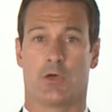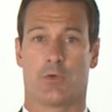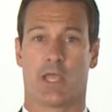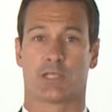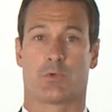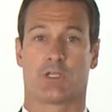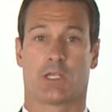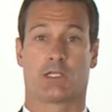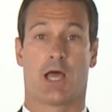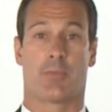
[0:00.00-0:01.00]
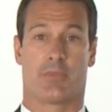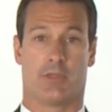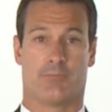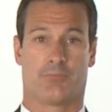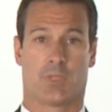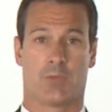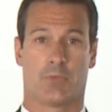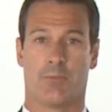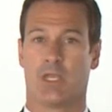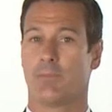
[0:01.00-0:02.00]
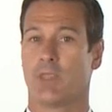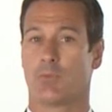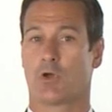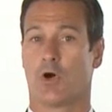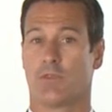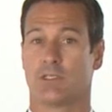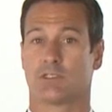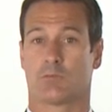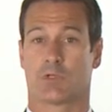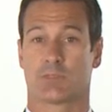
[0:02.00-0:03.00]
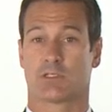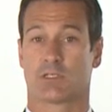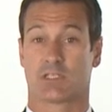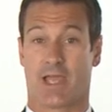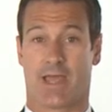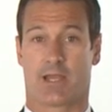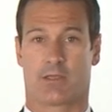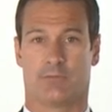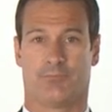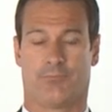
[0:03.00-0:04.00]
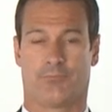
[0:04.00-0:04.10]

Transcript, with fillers: known as radiculopathy, but many people call these symptoms sciatica.